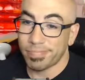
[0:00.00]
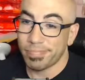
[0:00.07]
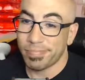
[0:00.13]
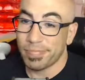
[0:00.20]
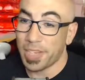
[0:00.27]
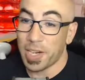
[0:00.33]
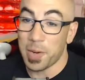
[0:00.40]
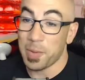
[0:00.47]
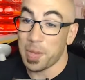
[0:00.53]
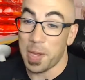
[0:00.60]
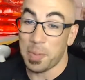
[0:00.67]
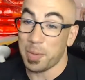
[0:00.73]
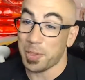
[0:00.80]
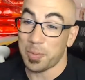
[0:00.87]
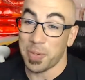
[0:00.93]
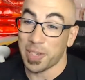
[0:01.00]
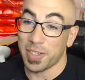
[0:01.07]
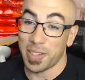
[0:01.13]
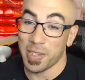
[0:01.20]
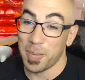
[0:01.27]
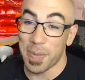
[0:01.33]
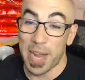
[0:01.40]
not even that much bigger
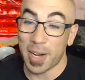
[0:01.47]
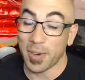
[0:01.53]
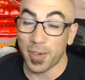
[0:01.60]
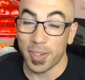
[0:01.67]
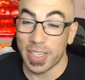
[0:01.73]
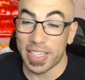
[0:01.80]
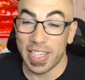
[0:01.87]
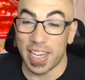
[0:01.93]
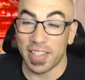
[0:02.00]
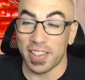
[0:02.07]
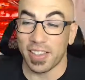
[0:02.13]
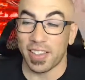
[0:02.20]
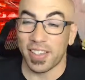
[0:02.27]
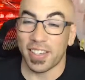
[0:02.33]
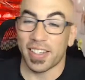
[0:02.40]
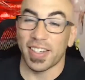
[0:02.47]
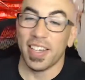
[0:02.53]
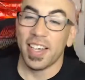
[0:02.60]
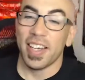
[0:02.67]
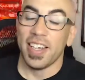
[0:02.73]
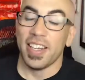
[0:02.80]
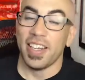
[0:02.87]
than the mackerel, and he ate the thing.
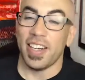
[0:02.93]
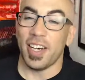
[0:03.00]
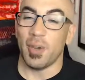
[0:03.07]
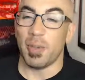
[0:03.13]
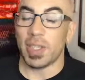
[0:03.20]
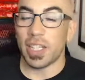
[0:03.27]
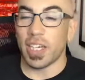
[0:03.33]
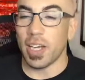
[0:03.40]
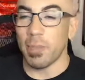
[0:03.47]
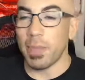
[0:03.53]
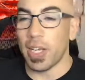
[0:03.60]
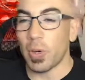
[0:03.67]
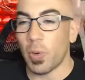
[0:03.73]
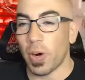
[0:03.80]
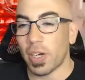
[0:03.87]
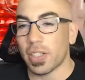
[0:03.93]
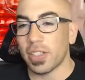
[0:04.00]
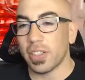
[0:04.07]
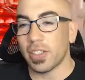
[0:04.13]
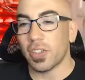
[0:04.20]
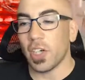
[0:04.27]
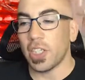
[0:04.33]
But the cut bait works,
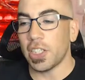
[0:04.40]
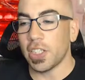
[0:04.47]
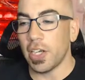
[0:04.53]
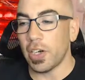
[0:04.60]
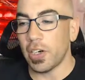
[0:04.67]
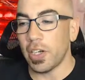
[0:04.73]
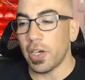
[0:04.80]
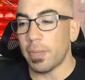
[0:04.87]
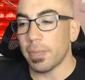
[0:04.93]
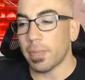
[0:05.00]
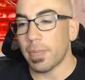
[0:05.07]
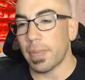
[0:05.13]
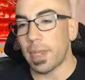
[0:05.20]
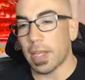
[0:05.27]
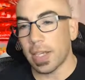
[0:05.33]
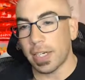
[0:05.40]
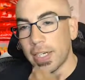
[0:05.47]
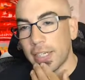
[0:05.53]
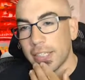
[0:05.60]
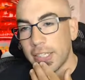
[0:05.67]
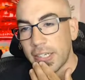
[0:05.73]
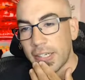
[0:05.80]
so I just cut it up. I
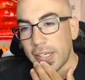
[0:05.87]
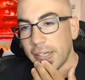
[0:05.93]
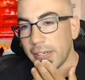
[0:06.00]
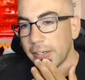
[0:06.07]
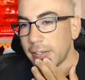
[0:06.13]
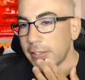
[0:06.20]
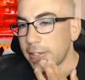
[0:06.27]
catch it and cut it.